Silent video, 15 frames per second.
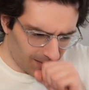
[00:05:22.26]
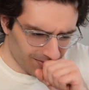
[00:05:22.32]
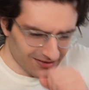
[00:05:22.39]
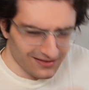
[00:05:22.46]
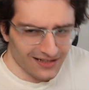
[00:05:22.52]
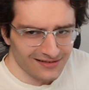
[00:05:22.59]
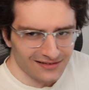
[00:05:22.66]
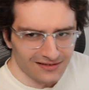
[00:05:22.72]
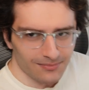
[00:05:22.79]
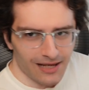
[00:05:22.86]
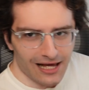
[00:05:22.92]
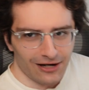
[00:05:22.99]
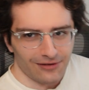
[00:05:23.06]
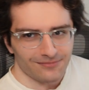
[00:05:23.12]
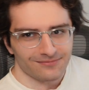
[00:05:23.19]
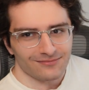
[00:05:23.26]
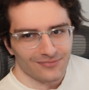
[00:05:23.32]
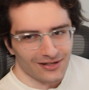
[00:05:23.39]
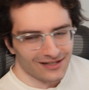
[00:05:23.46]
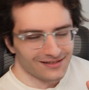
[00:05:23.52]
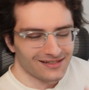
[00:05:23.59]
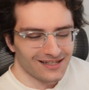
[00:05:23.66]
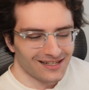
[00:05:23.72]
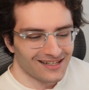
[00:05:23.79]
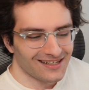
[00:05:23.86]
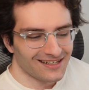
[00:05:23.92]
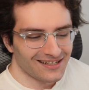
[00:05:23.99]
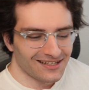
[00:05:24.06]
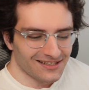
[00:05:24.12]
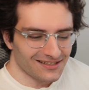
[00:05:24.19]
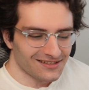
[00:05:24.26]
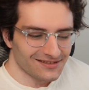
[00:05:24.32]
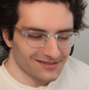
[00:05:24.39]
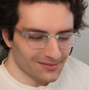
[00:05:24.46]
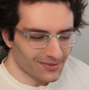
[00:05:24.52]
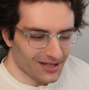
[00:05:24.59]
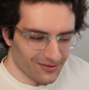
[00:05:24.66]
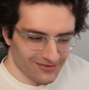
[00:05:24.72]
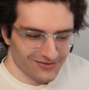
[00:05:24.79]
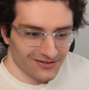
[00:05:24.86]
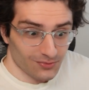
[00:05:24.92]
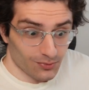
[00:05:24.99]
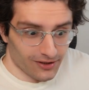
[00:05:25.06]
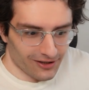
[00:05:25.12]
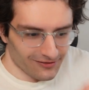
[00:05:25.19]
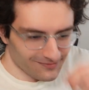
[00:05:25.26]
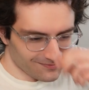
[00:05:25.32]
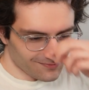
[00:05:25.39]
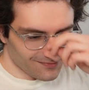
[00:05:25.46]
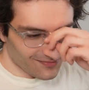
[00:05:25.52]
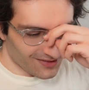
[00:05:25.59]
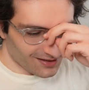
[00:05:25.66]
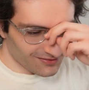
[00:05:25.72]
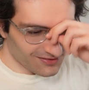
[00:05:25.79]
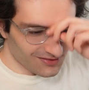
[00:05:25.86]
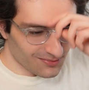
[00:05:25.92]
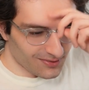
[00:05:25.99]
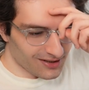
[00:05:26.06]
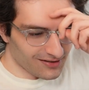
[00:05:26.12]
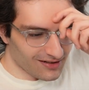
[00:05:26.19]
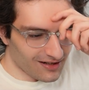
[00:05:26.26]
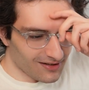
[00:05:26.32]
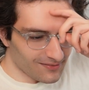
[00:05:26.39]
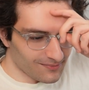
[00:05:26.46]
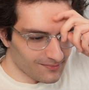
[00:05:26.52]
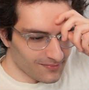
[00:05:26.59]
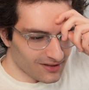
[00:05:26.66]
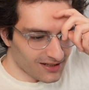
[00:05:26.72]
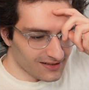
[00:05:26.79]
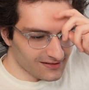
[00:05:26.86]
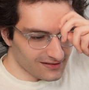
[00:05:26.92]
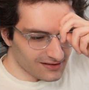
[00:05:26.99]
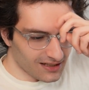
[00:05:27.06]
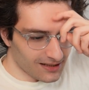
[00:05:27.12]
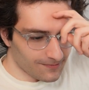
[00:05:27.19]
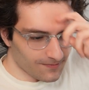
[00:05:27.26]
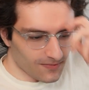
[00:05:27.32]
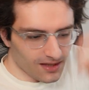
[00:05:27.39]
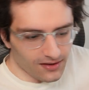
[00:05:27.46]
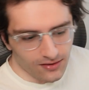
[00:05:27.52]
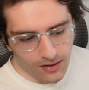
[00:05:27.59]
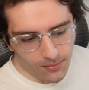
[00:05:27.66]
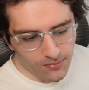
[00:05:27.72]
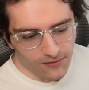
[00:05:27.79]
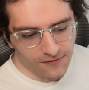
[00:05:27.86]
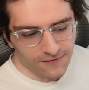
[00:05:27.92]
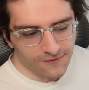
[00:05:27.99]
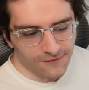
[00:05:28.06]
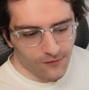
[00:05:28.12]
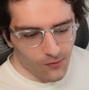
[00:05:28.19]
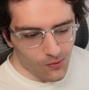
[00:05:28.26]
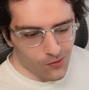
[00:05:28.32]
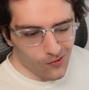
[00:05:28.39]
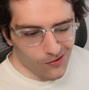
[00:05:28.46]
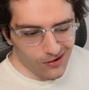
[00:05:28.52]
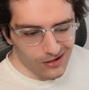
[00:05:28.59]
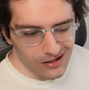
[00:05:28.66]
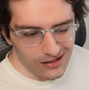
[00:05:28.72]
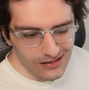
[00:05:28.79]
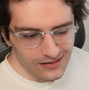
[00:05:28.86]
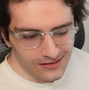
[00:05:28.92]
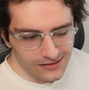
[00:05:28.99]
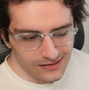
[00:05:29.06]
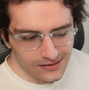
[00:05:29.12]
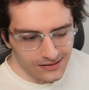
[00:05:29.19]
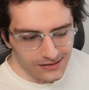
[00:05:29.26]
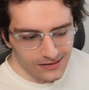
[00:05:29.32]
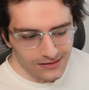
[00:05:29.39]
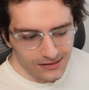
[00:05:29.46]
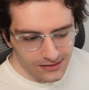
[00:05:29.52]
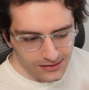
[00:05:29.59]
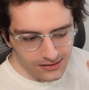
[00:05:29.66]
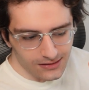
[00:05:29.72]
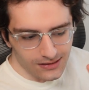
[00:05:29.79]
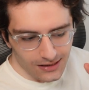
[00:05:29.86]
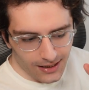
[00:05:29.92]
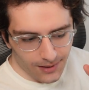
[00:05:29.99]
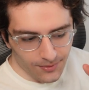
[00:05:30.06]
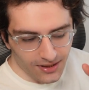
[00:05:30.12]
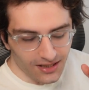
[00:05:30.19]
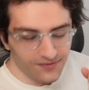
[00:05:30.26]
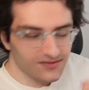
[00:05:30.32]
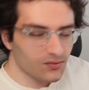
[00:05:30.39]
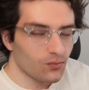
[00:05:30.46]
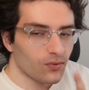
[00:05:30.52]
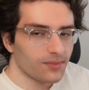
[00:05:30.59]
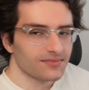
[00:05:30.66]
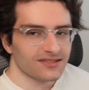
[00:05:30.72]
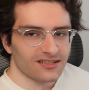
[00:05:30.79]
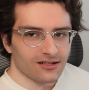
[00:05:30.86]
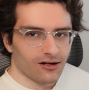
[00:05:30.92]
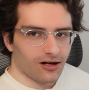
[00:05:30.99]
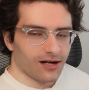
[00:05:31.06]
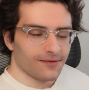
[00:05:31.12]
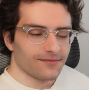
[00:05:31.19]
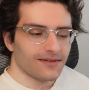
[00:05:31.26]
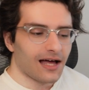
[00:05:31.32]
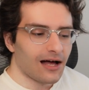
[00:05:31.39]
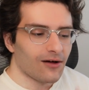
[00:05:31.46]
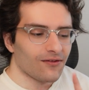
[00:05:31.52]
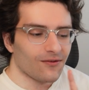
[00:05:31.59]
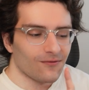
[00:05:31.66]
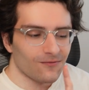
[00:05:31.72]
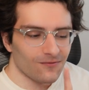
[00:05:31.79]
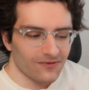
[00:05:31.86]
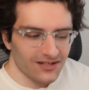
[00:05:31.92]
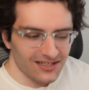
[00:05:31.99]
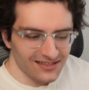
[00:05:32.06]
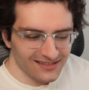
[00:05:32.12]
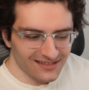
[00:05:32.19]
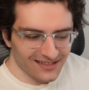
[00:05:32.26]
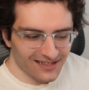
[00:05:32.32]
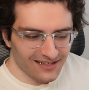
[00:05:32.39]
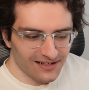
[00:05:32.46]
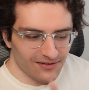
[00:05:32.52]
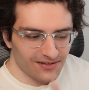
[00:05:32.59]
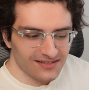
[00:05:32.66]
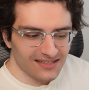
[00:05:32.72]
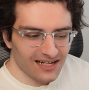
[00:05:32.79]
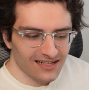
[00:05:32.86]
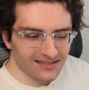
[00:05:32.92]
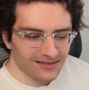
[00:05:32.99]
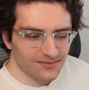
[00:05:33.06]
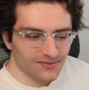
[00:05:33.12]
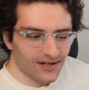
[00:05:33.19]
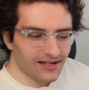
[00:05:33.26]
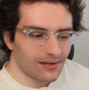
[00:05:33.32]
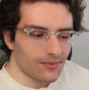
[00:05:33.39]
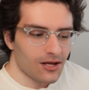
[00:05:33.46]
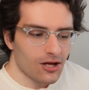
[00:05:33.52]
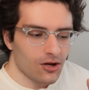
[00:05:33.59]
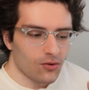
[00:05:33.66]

mean, size doesn't matter, but to me, it was just weird. It was just weird. But yeah, number four, I'm gonna give it to Whimsicott. Now, the reason this kind of seems random,